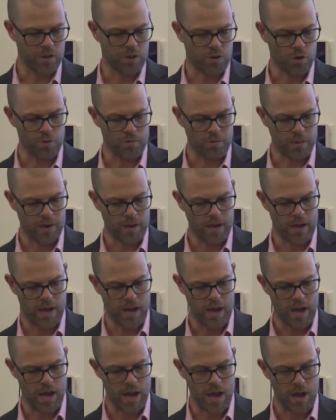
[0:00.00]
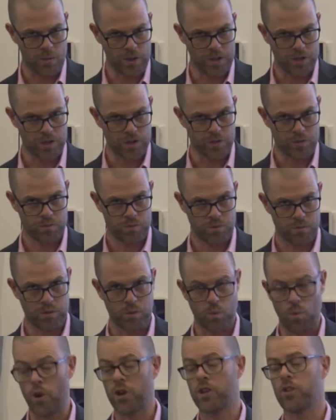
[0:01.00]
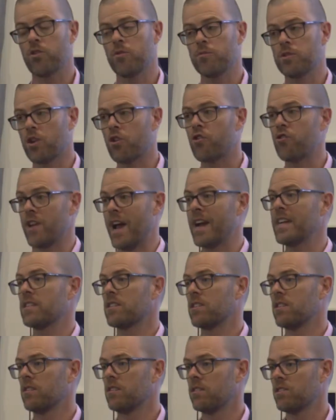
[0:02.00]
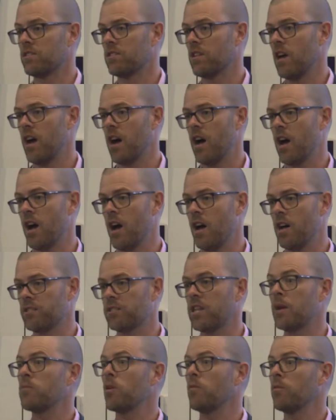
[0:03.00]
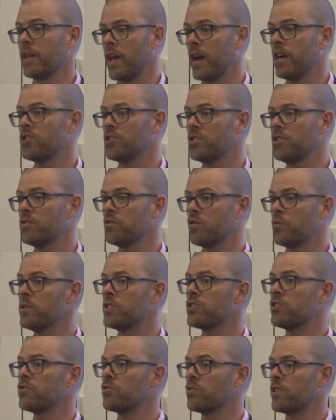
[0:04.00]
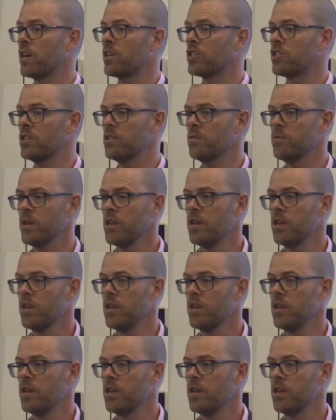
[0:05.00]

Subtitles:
group which was a working group to create the statement of obligations for emissions reduction.